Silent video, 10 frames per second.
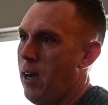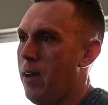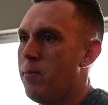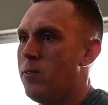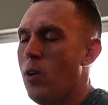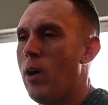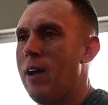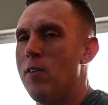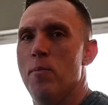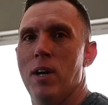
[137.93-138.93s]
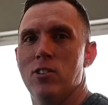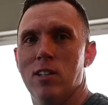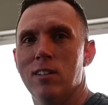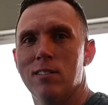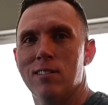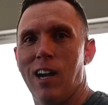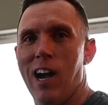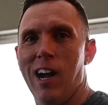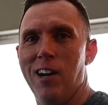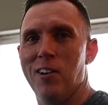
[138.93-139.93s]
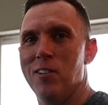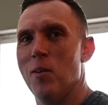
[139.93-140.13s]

I don't have a budget to hire